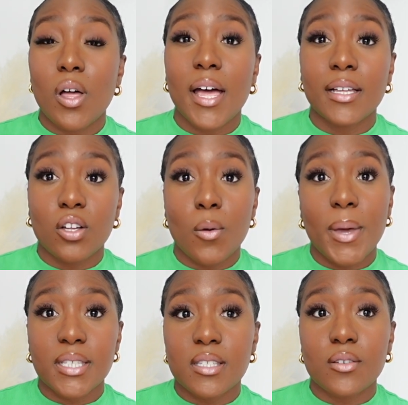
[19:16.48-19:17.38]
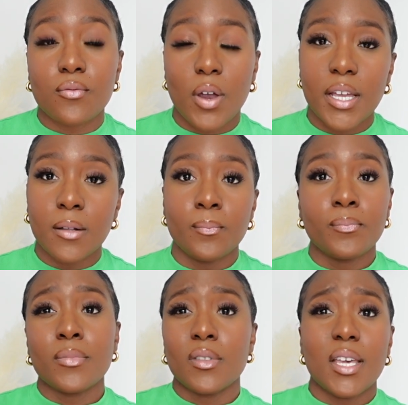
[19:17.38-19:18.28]
and competitive rate.
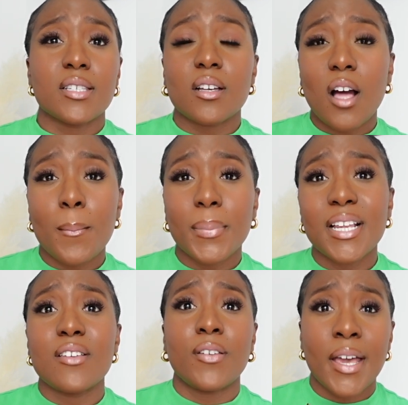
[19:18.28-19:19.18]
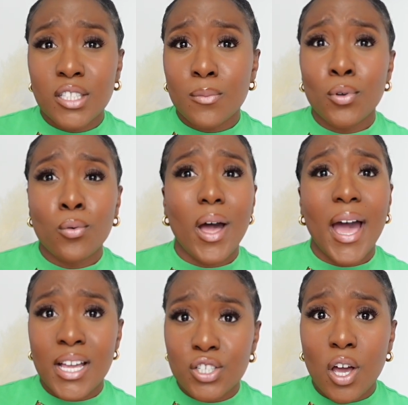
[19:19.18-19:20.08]
Is the company flexible,
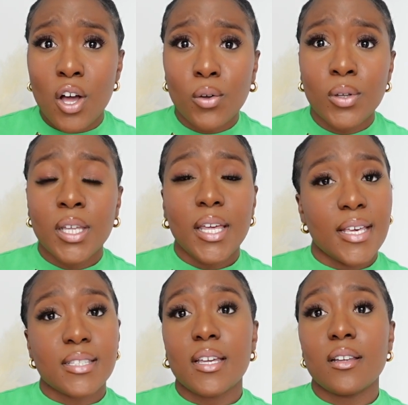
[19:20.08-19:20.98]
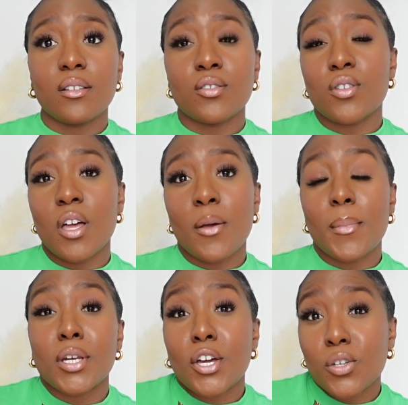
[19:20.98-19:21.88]
agile? Is it,
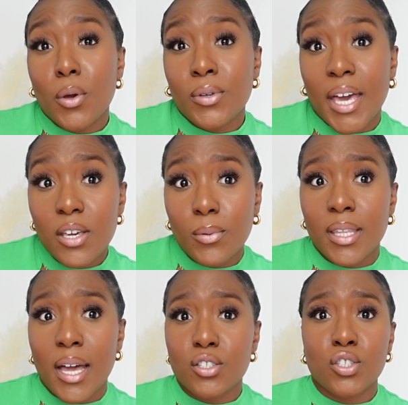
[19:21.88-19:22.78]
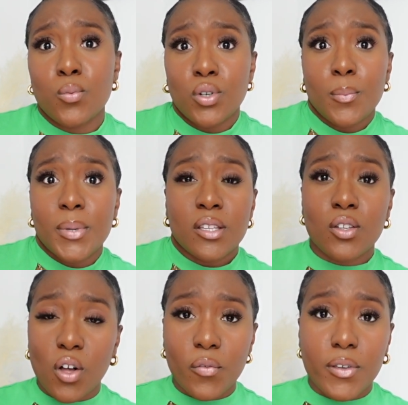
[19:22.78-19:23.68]
and are you okay with that? Do you want to be in the
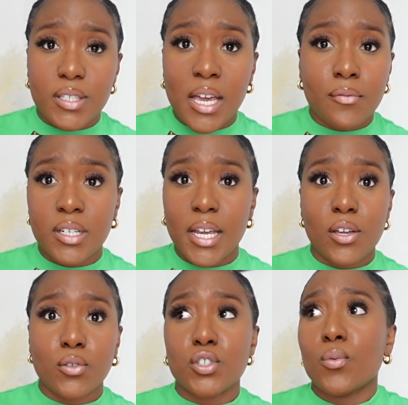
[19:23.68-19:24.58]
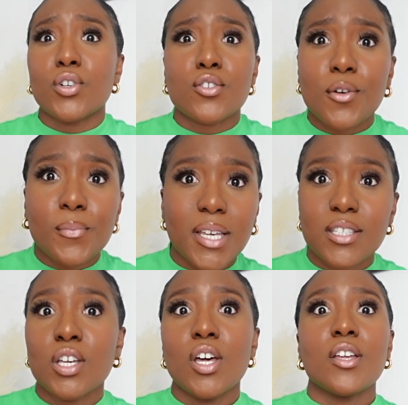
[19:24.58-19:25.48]
office every day? Do you want a job
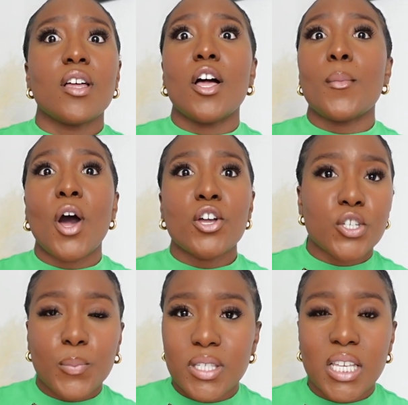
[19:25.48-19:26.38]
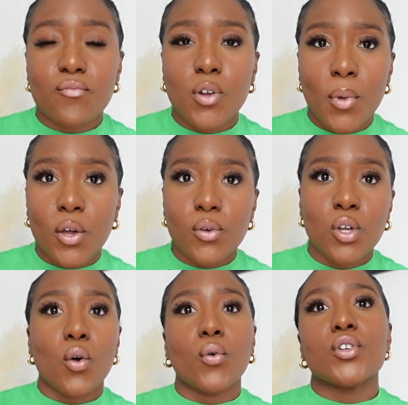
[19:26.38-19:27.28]
that's 100% remote,
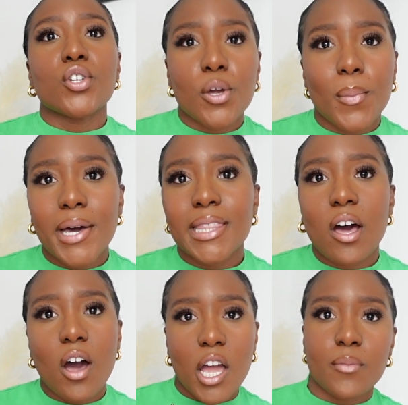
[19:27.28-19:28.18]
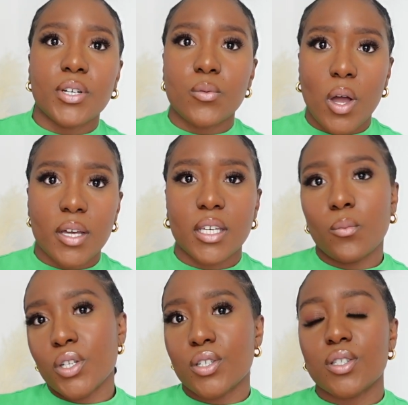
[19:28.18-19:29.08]
or you don't mind the hybrid working,
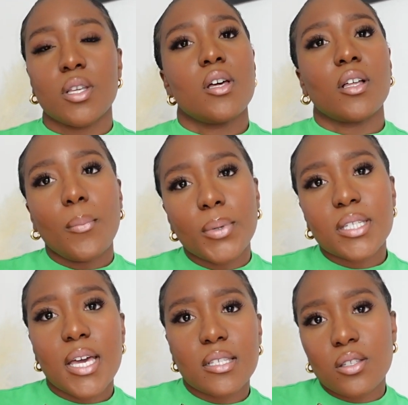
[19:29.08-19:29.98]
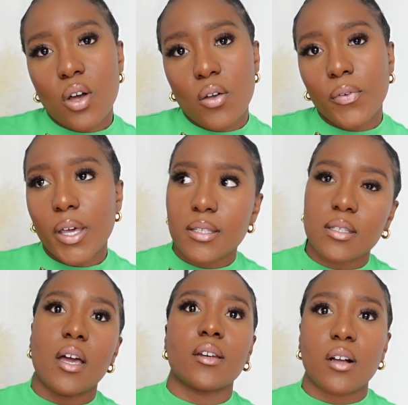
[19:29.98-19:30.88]
which is a couple of days in the office
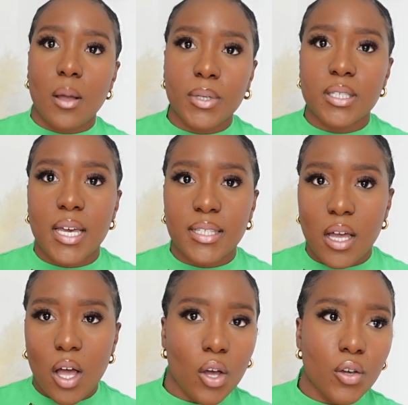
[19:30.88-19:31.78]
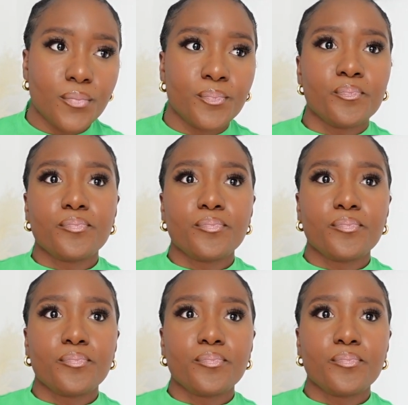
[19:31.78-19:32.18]
and a couple of days at home,